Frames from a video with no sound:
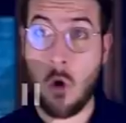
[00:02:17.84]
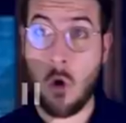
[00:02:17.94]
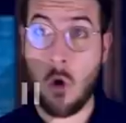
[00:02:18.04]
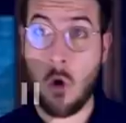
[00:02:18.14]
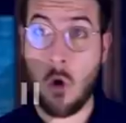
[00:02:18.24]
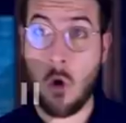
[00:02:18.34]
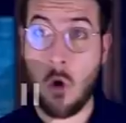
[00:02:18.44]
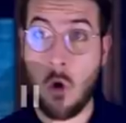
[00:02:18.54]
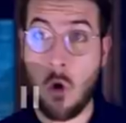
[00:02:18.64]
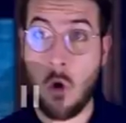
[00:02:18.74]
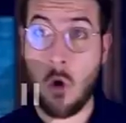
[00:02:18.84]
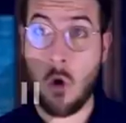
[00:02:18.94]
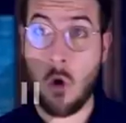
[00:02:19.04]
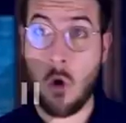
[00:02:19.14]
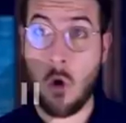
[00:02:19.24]

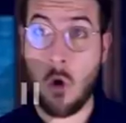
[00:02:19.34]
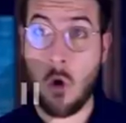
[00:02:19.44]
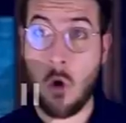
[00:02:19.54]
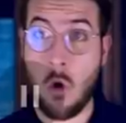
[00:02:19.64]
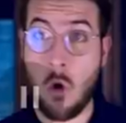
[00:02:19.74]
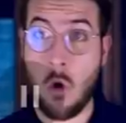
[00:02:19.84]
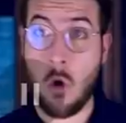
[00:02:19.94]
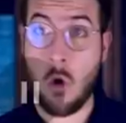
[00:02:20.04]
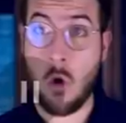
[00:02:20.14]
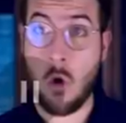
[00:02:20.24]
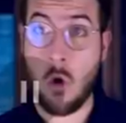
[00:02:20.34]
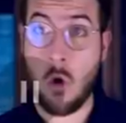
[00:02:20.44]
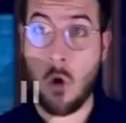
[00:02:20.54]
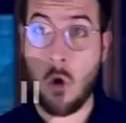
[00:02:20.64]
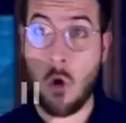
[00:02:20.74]

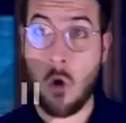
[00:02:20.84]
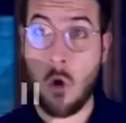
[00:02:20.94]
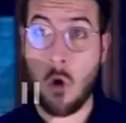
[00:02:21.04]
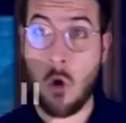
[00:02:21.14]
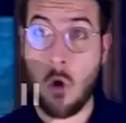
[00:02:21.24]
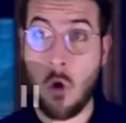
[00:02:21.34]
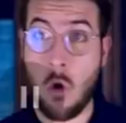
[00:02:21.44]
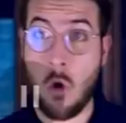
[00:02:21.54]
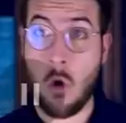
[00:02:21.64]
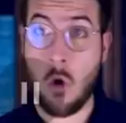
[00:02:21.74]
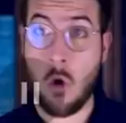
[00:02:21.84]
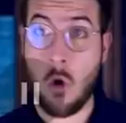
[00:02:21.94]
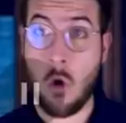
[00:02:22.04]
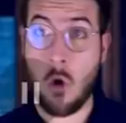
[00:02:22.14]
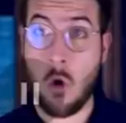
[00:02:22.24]

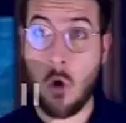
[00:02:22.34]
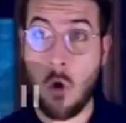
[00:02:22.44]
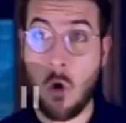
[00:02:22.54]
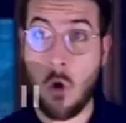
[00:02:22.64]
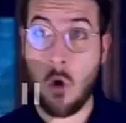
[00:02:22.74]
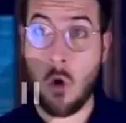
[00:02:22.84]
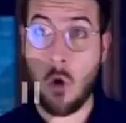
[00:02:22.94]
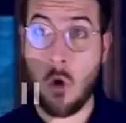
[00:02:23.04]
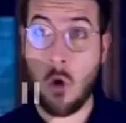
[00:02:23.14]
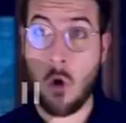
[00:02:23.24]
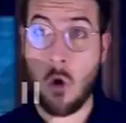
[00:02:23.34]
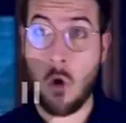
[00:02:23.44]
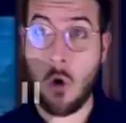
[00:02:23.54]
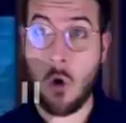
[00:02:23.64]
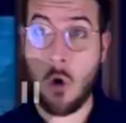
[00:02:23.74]

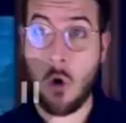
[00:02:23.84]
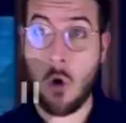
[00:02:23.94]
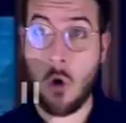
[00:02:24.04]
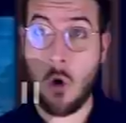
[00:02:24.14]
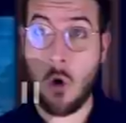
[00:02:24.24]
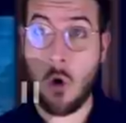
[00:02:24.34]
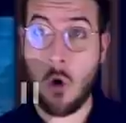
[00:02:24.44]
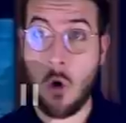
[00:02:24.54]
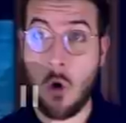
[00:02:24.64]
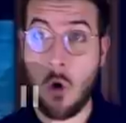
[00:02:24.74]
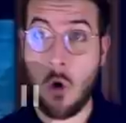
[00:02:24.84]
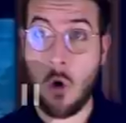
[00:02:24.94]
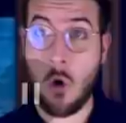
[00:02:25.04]
The person shown says nothing.